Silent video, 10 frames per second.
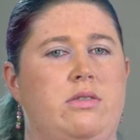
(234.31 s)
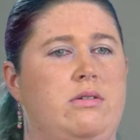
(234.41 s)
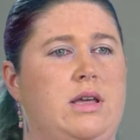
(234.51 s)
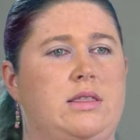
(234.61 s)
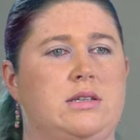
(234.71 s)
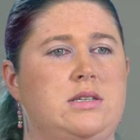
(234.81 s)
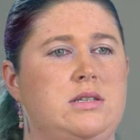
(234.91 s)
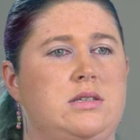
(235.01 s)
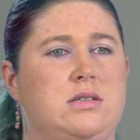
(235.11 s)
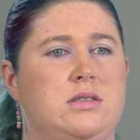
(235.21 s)
they're like, this
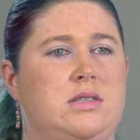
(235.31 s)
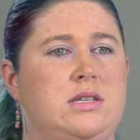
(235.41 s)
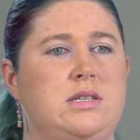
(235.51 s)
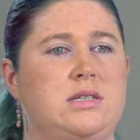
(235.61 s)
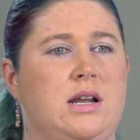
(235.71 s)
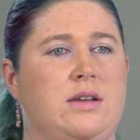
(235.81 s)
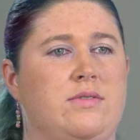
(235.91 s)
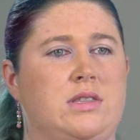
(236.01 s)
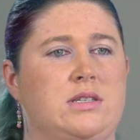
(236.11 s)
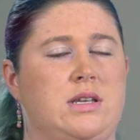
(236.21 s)
is this is not
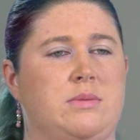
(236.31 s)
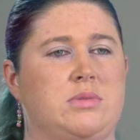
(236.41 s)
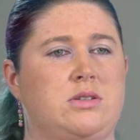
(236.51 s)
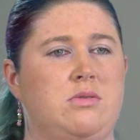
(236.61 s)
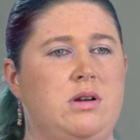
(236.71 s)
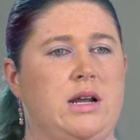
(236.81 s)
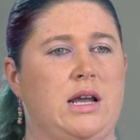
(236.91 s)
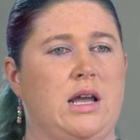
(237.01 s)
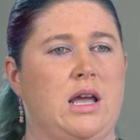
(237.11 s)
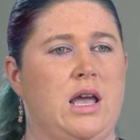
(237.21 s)
even the same
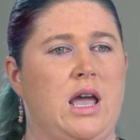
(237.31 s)
story.